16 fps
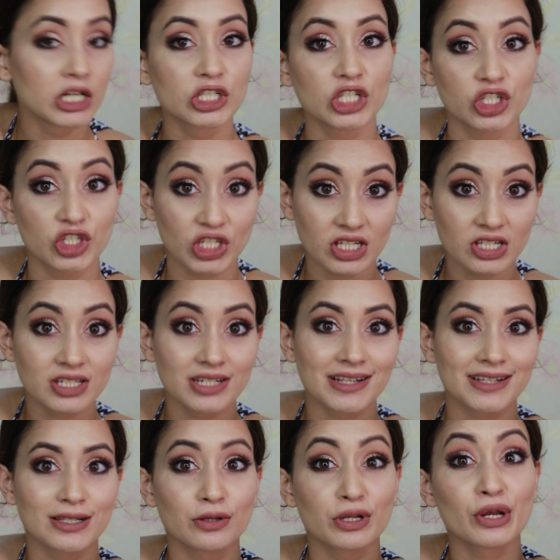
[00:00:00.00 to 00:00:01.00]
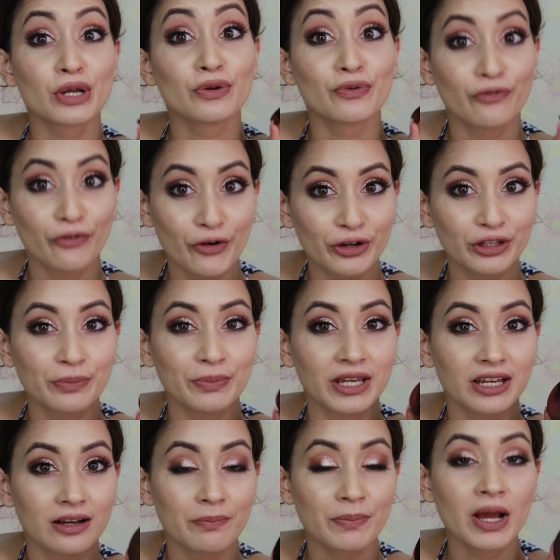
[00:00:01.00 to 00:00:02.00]
suggest this for the
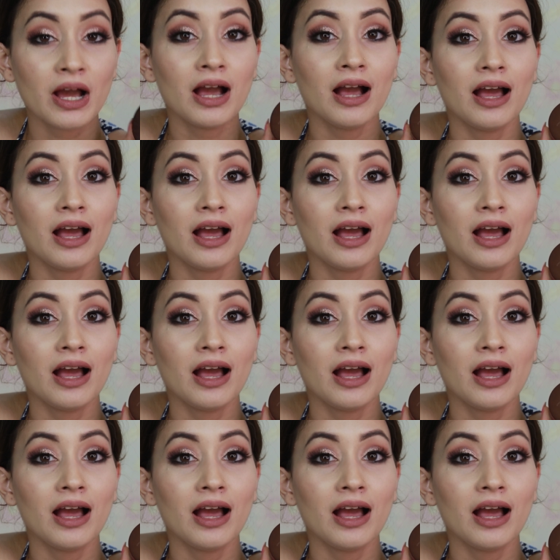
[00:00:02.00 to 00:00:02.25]
makeup